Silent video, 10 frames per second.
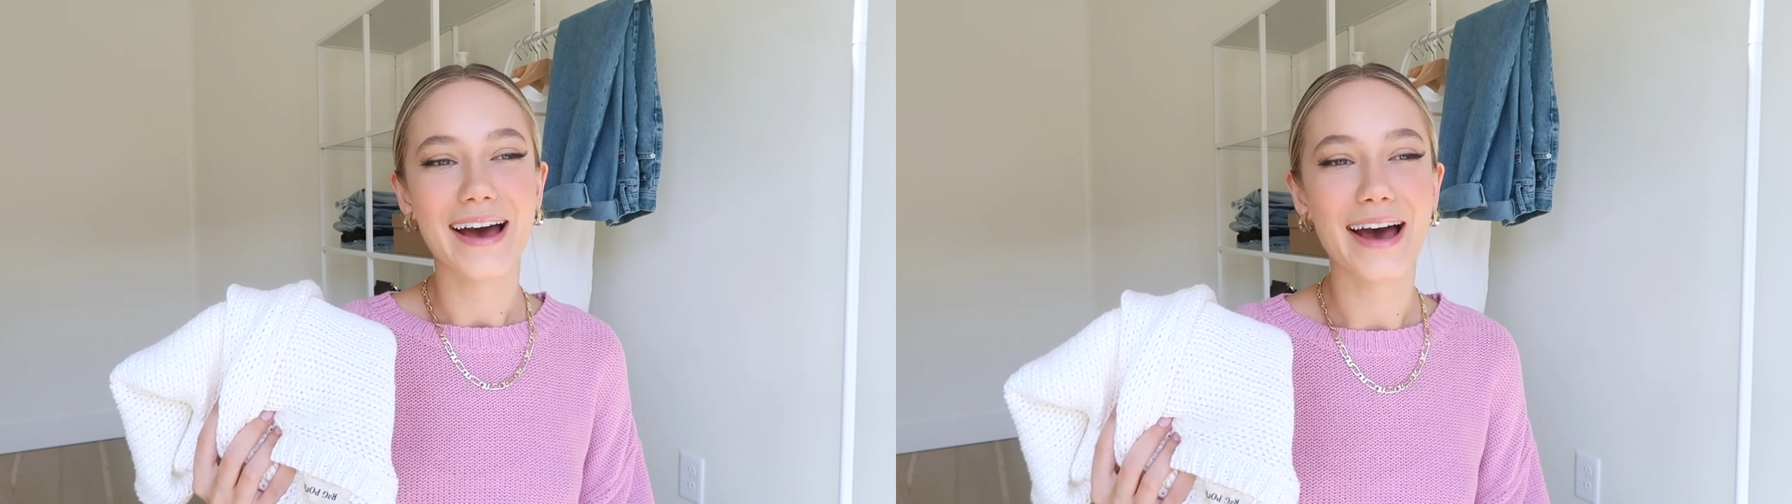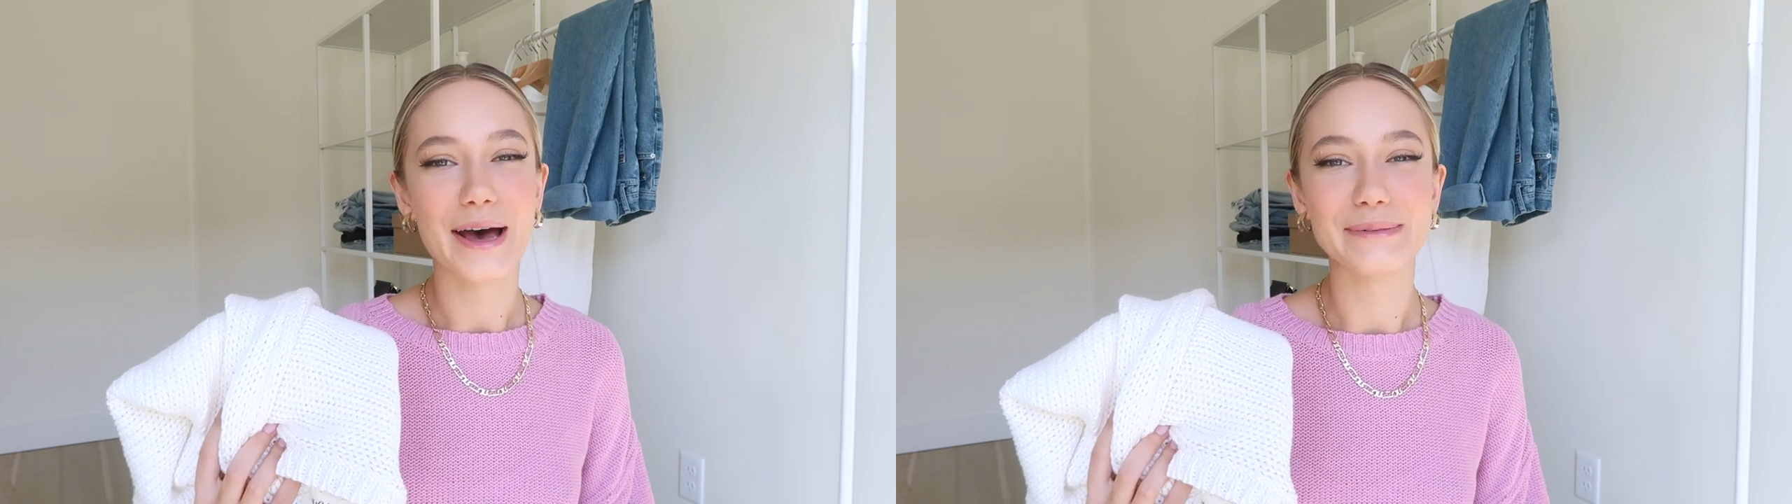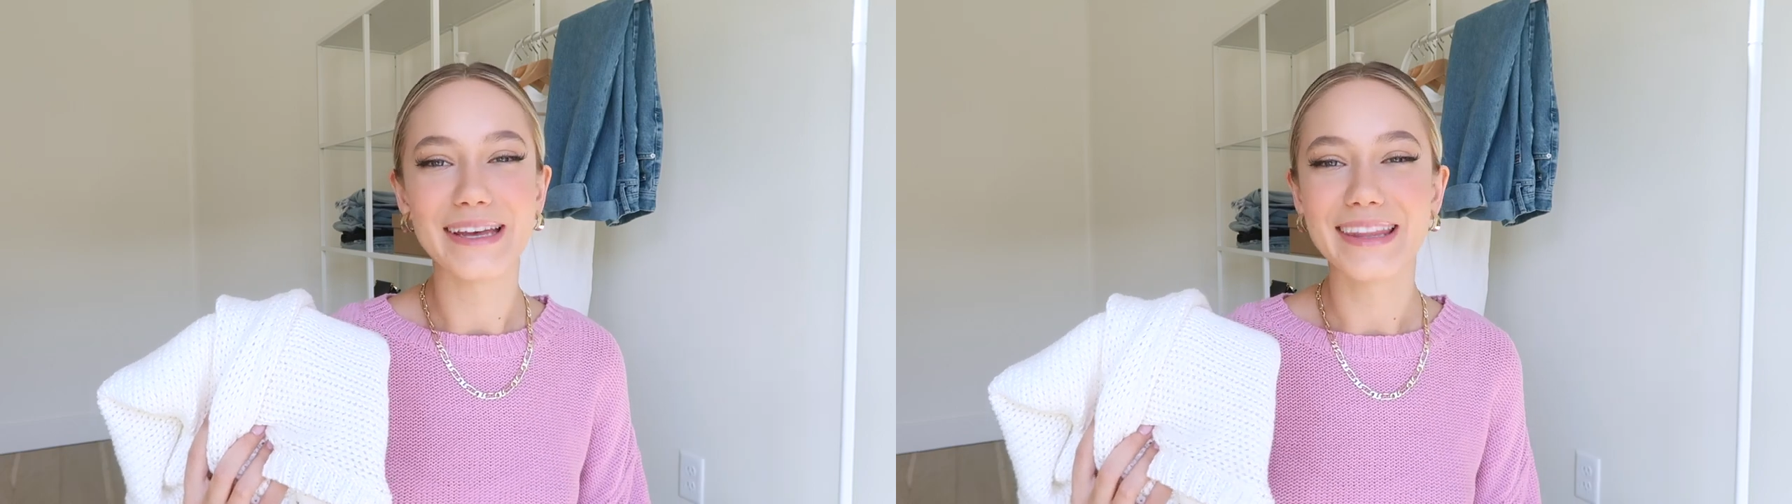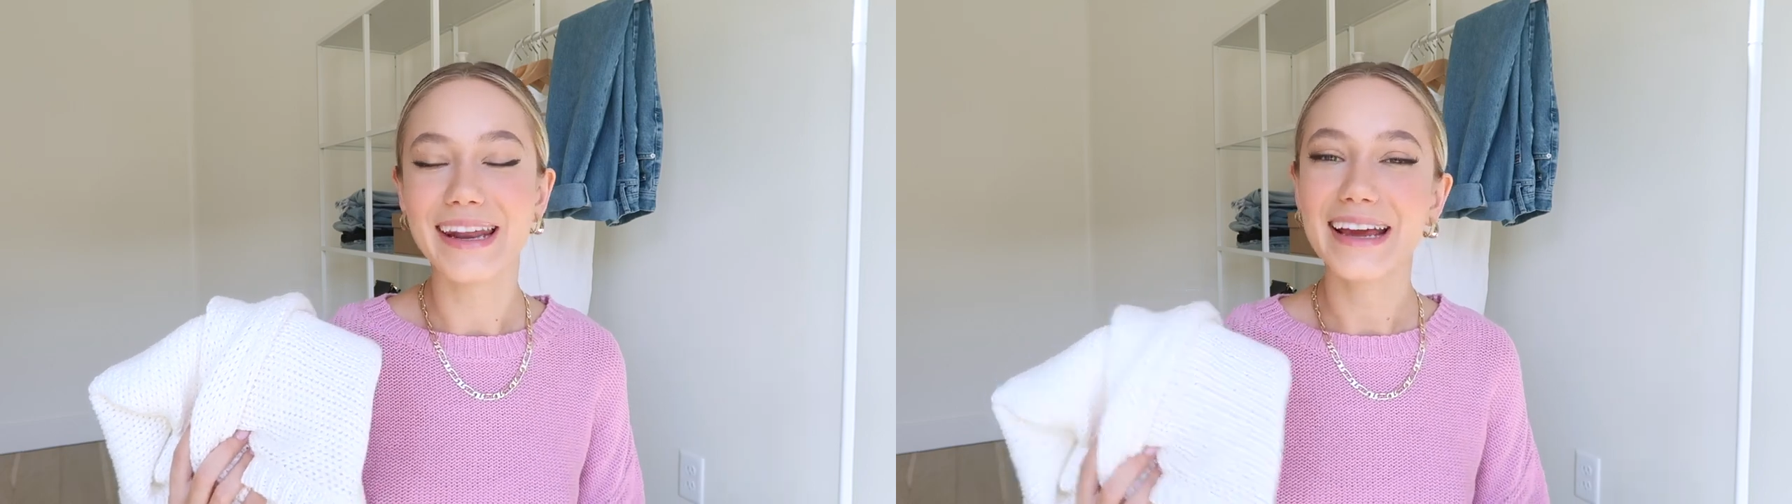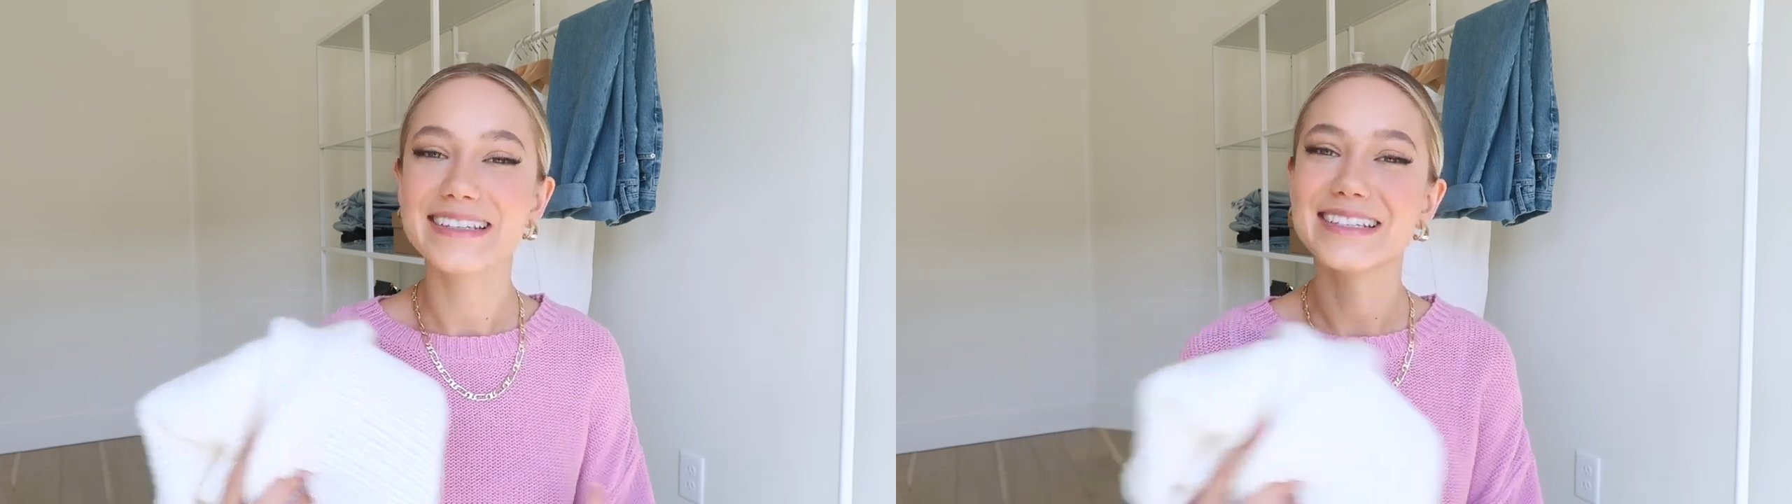Um, and then I